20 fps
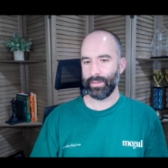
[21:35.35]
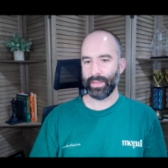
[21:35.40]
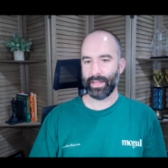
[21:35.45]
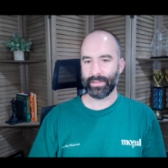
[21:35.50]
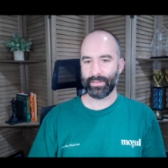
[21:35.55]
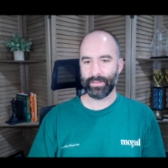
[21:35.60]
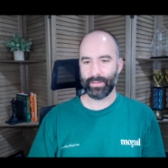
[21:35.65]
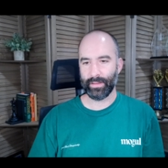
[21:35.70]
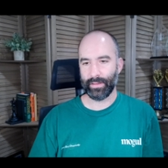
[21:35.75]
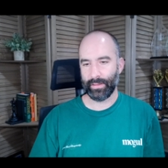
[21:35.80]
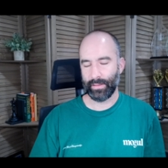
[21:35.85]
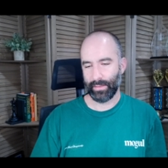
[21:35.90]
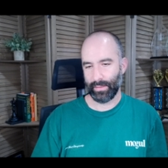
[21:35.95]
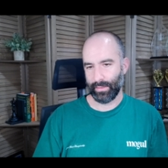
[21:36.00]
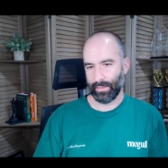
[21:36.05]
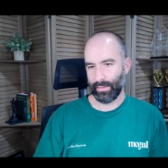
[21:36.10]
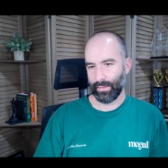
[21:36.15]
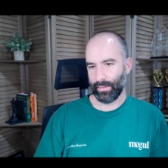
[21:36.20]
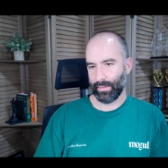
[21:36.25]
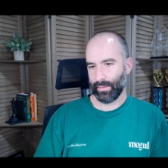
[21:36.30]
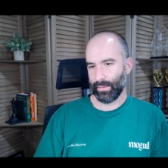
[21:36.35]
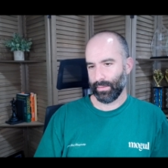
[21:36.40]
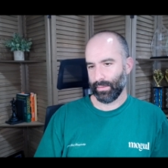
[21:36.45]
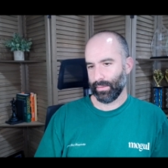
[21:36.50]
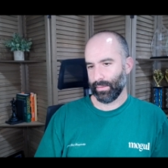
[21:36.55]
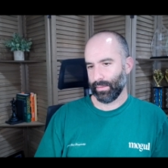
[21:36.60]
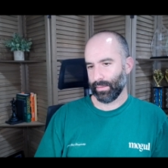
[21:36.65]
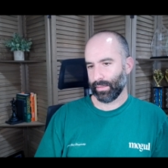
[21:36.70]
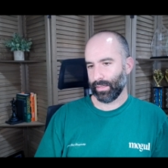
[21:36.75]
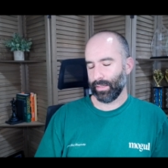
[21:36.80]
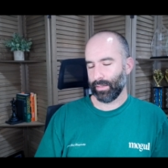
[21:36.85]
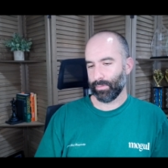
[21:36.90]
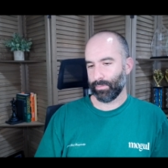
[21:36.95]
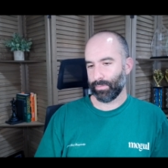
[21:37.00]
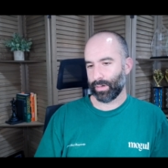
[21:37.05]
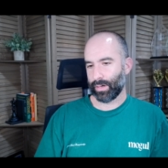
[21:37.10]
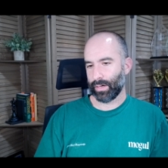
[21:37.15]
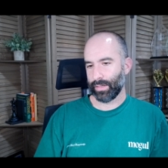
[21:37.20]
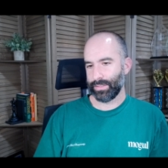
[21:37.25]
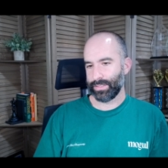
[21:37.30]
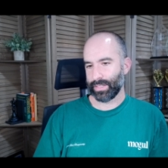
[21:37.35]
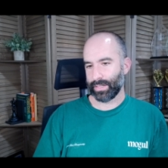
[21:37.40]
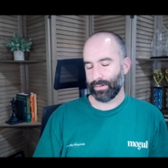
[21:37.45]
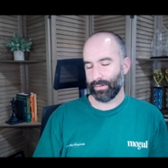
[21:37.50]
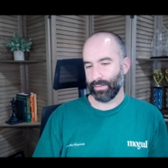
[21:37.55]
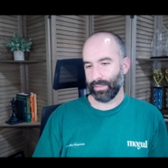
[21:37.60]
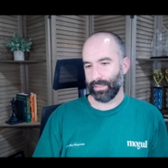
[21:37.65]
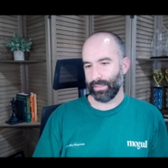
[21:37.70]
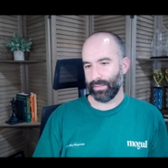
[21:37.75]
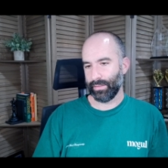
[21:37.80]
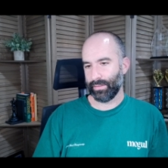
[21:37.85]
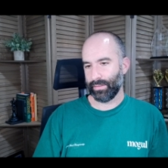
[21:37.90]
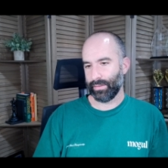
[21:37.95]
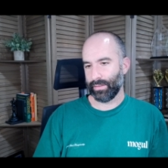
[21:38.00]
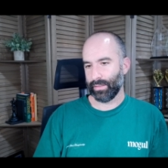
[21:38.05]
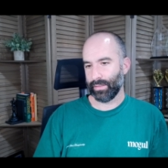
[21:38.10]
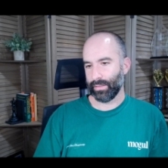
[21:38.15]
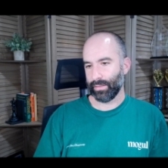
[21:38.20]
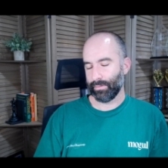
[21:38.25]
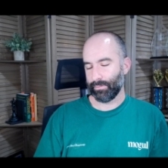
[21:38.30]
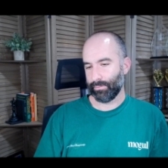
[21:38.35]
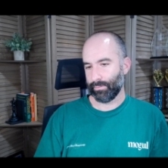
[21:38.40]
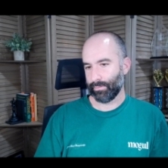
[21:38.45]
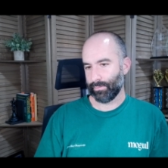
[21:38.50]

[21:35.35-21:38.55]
That's the king and pawn generally is the